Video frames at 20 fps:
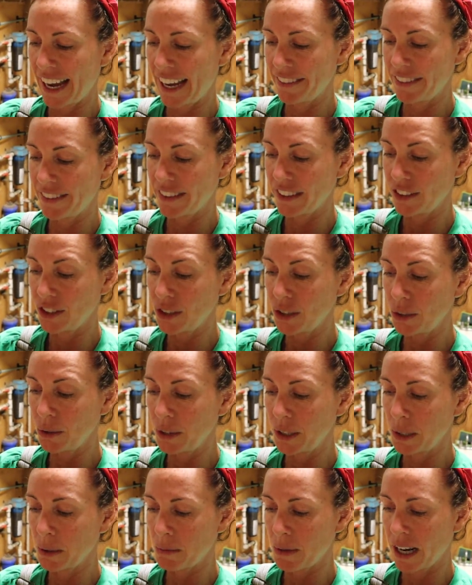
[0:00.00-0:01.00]
at the
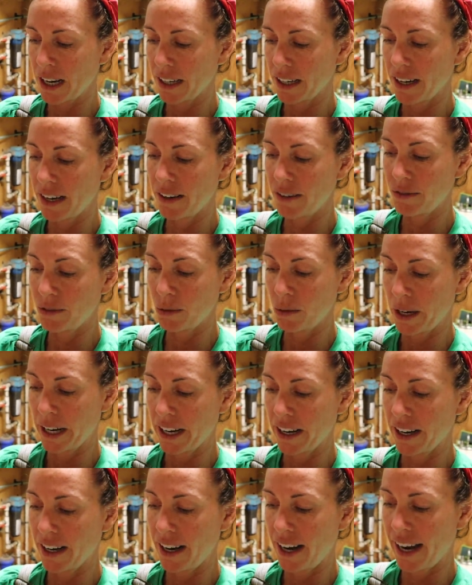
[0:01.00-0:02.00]
2-year mark of
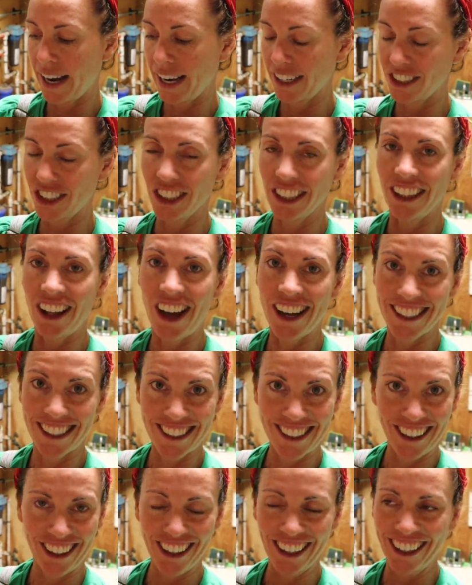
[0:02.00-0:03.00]
where I actually
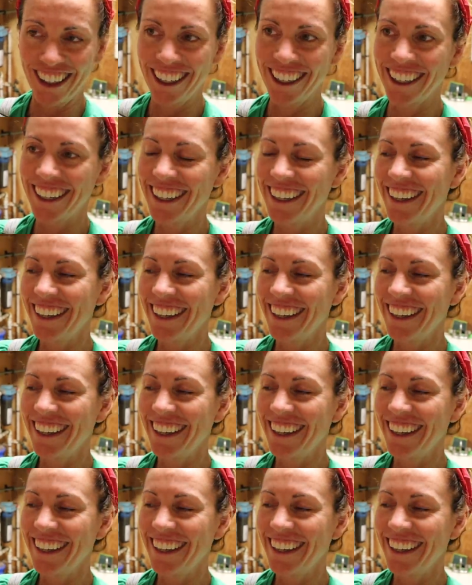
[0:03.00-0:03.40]
lost her.